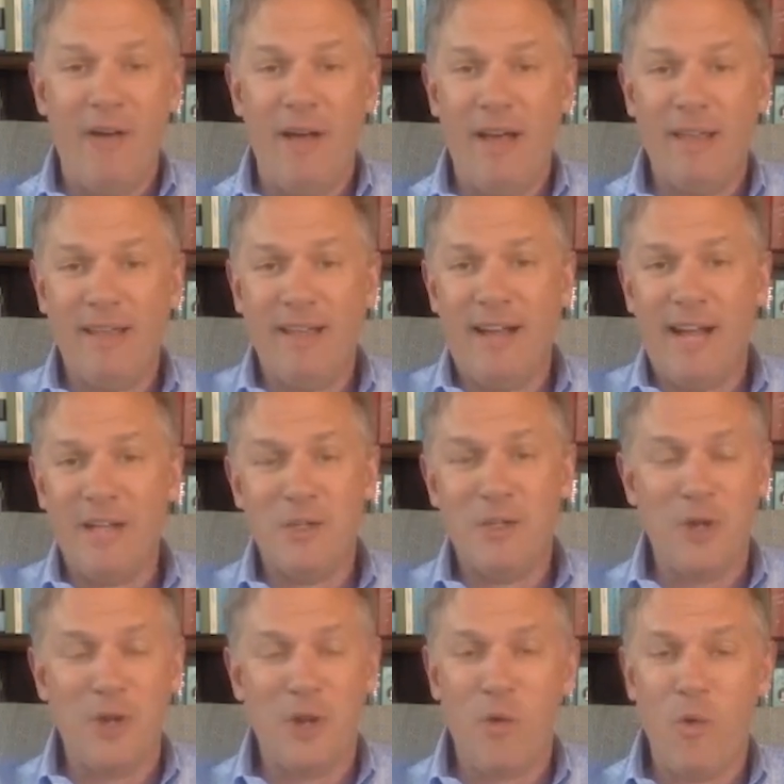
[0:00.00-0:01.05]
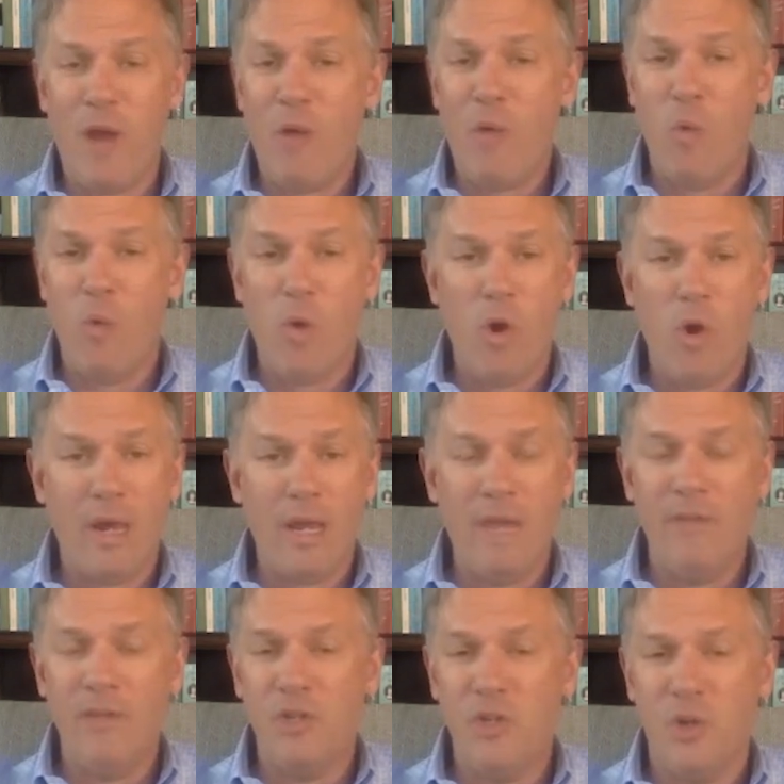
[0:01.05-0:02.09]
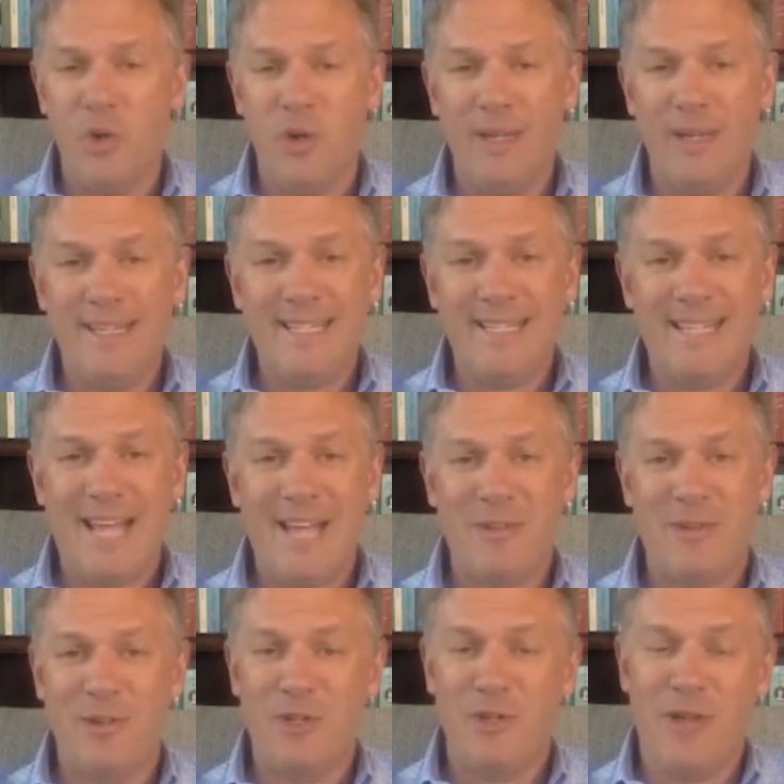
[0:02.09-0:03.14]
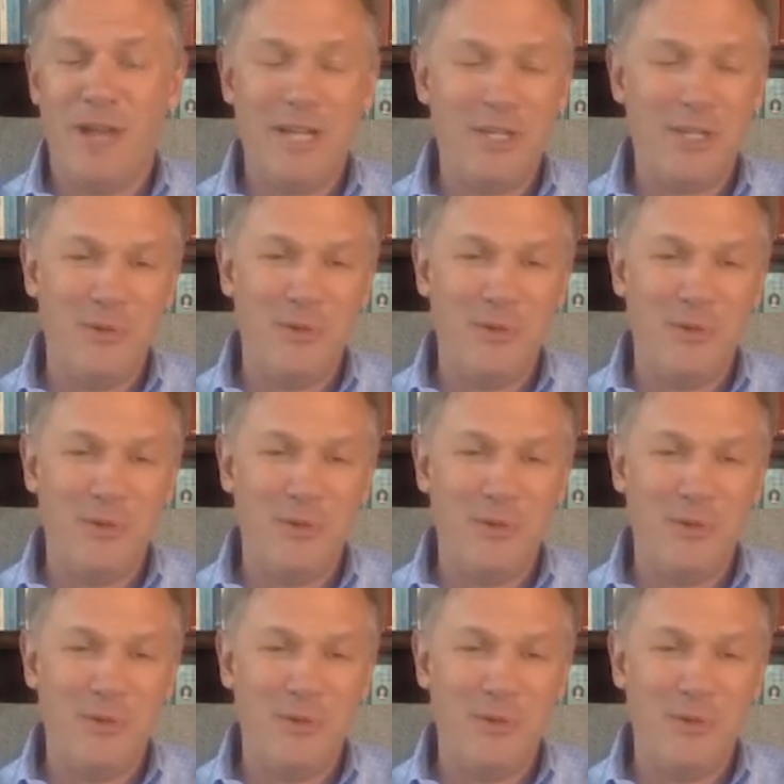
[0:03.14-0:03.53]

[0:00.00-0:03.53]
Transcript: I think God's doing a great work even during disaster and tragedy,